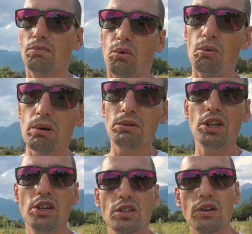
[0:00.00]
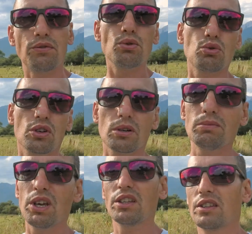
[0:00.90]
probably in the future
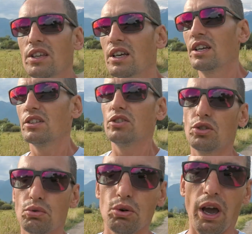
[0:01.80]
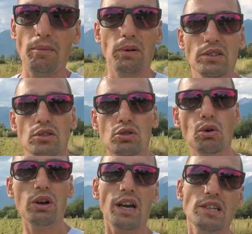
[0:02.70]
update this will happen.
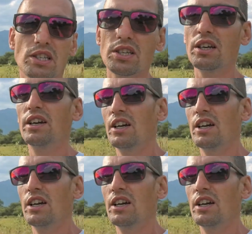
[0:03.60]
So guys,